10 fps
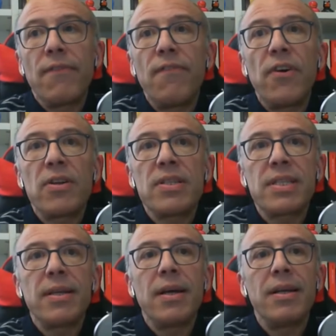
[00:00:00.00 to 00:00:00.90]

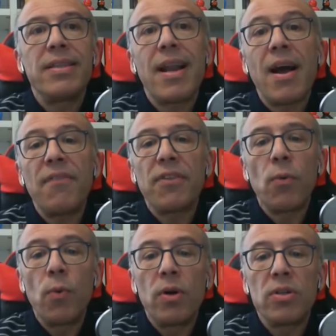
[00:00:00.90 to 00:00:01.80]
first draft
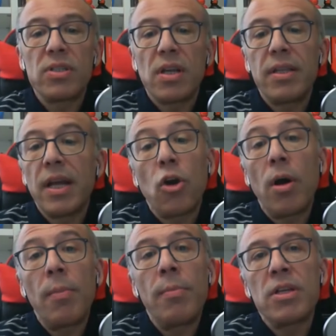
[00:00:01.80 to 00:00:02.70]
was the
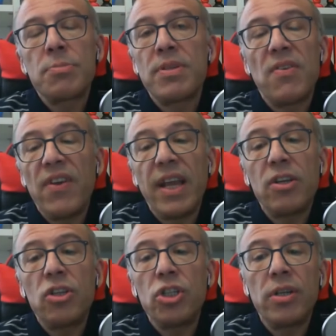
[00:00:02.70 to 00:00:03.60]
COM
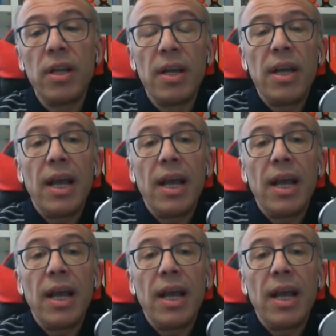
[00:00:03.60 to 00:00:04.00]
specification,